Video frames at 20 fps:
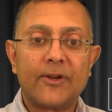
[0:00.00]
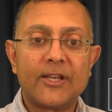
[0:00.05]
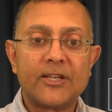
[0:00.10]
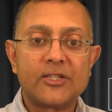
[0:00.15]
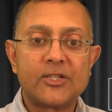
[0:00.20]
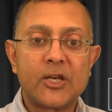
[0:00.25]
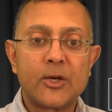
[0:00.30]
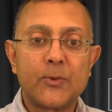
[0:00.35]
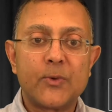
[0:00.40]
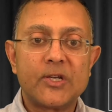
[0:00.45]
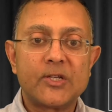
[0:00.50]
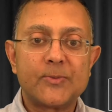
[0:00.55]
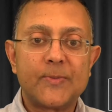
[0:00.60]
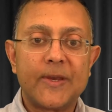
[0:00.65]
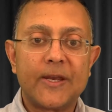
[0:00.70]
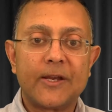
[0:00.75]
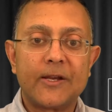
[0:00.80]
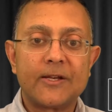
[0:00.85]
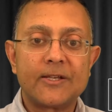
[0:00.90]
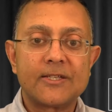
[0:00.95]
distinguished
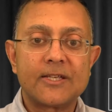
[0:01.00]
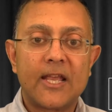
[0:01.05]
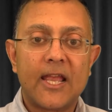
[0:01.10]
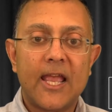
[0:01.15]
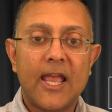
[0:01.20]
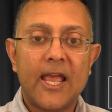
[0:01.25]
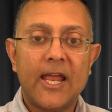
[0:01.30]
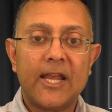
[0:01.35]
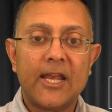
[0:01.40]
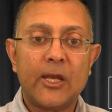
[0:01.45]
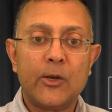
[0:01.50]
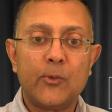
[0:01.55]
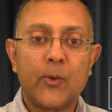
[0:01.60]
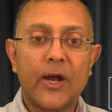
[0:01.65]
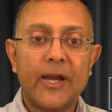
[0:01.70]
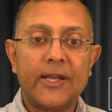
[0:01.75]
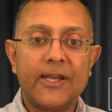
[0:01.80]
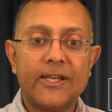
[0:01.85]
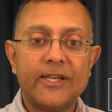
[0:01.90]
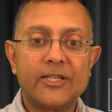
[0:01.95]
speakers and
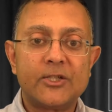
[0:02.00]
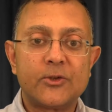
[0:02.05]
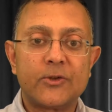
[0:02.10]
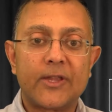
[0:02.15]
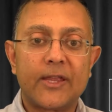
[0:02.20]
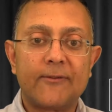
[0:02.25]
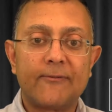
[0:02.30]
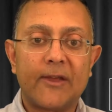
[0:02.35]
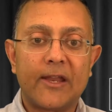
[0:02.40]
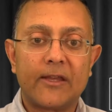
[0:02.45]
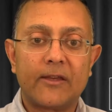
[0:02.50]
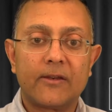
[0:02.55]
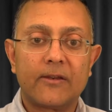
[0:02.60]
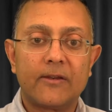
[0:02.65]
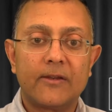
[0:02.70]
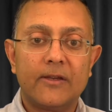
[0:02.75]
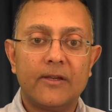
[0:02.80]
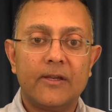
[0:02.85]
invitees to the event.